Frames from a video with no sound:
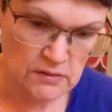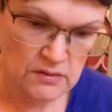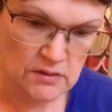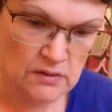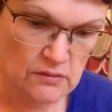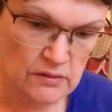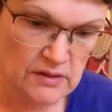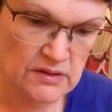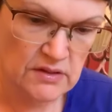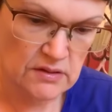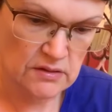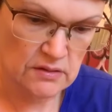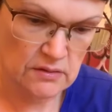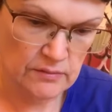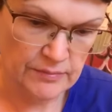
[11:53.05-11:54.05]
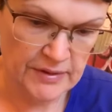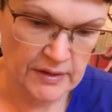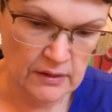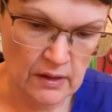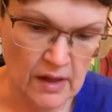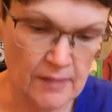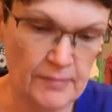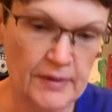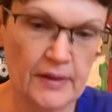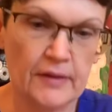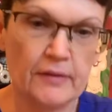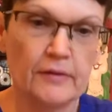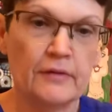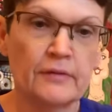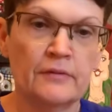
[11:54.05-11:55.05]
So this will be a lot
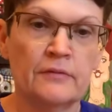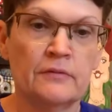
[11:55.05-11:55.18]
better.